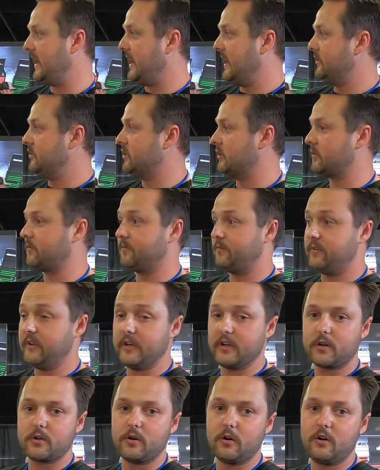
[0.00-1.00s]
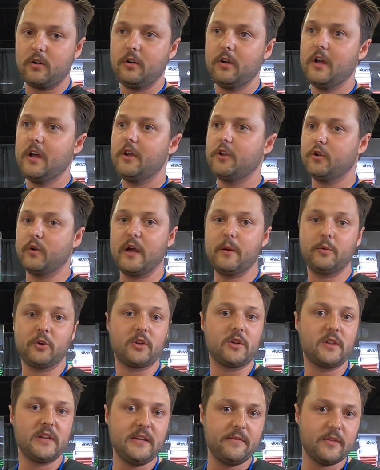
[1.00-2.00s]
in your vehicle, you're able
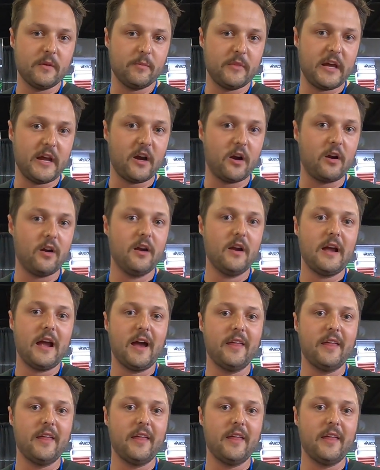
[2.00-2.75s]
to leave them there,